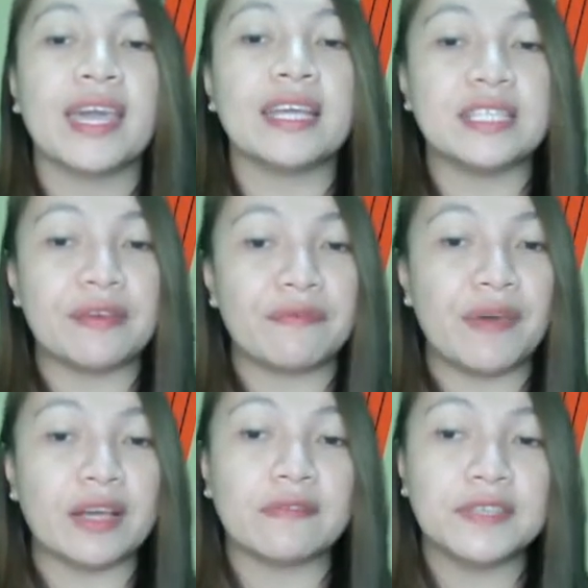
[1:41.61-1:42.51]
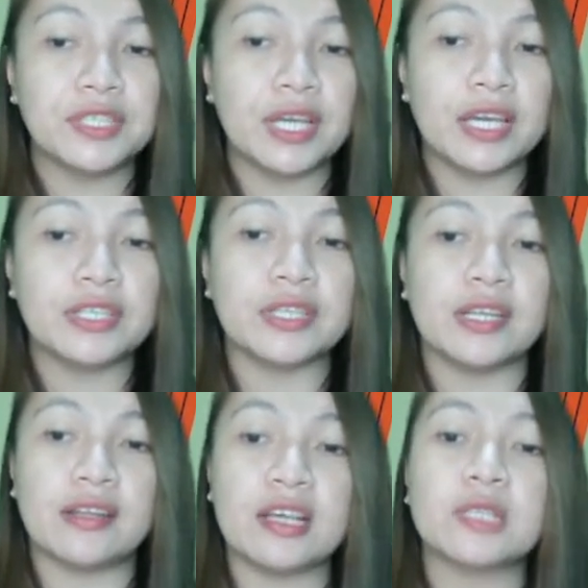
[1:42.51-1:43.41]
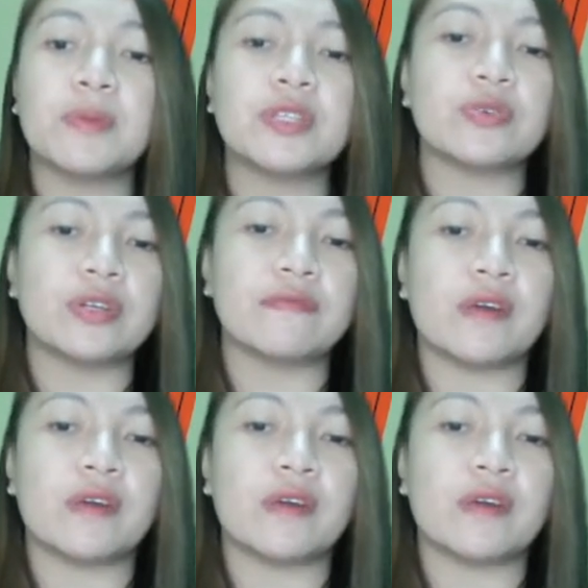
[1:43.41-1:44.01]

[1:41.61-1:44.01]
and the effect of a change in an explanatory